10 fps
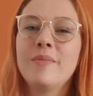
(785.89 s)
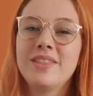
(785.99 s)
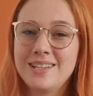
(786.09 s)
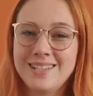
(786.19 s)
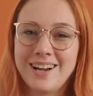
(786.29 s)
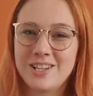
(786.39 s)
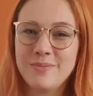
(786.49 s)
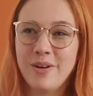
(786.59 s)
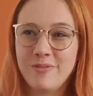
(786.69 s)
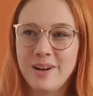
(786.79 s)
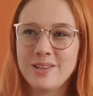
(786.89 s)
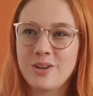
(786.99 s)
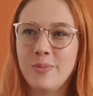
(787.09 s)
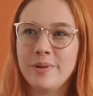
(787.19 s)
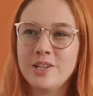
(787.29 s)
This is actually my friend's
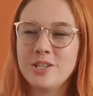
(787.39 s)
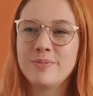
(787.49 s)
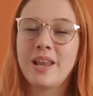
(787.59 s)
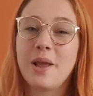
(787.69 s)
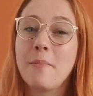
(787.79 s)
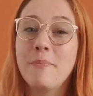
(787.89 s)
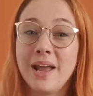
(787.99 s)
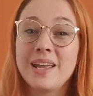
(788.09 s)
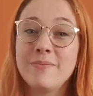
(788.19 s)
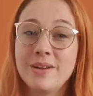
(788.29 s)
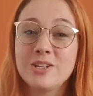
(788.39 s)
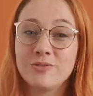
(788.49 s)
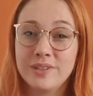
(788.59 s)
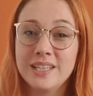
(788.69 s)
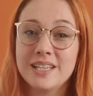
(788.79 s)
copy. She's been like begging me to
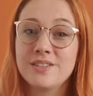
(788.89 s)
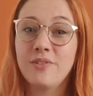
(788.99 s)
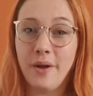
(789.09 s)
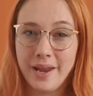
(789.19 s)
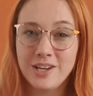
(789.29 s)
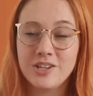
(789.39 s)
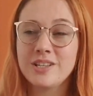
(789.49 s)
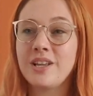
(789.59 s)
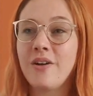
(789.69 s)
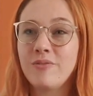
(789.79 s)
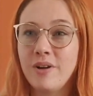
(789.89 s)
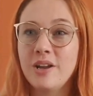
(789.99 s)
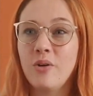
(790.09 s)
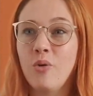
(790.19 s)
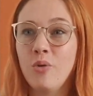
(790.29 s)
read this for ages. I've
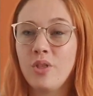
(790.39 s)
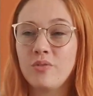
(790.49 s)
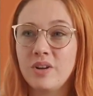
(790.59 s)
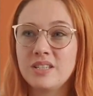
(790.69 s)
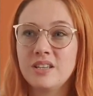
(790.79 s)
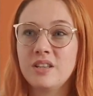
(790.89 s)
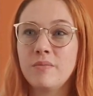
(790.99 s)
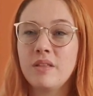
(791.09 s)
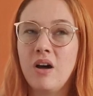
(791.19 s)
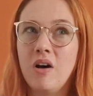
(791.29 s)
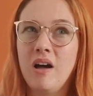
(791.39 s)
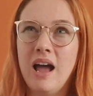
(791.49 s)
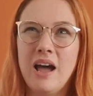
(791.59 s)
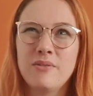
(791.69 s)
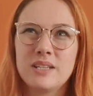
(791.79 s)
read all of the rest of them that are
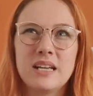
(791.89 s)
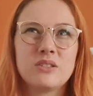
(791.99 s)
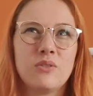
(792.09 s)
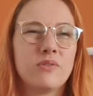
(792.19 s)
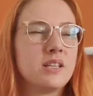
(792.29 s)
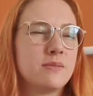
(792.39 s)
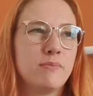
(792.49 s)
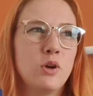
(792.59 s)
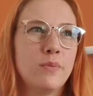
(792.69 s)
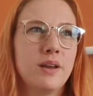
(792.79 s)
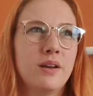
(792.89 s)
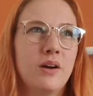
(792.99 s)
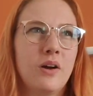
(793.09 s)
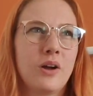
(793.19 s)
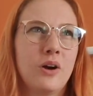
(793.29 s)
out as of this moment.
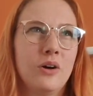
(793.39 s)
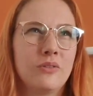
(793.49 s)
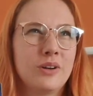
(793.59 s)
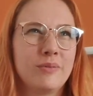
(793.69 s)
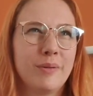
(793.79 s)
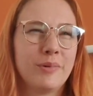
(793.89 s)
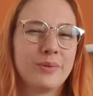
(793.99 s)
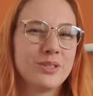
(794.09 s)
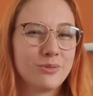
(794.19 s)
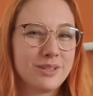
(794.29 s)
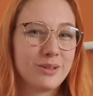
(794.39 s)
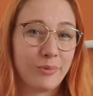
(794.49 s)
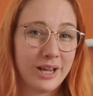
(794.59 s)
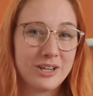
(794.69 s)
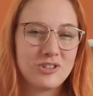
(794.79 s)
I can't really remember which ones are
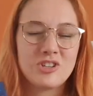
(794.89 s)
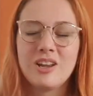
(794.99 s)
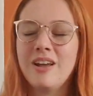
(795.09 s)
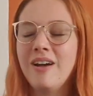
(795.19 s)
which.